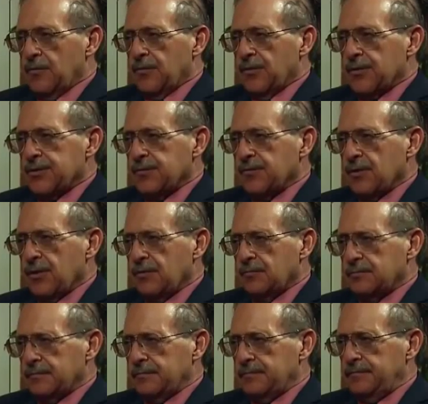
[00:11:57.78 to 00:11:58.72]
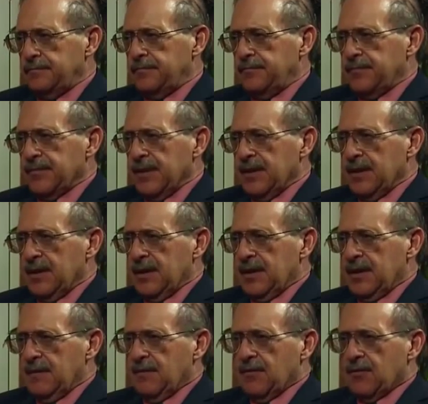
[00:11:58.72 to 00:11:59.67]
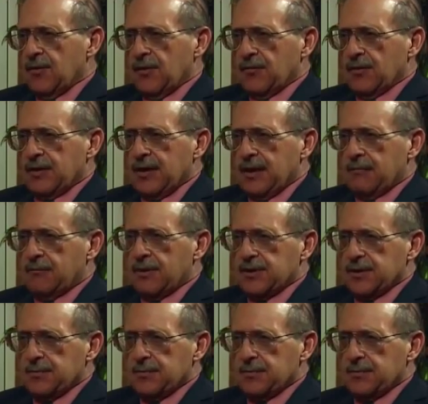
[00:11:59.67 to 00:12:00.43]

Well, first of all, have you ever heard of a cake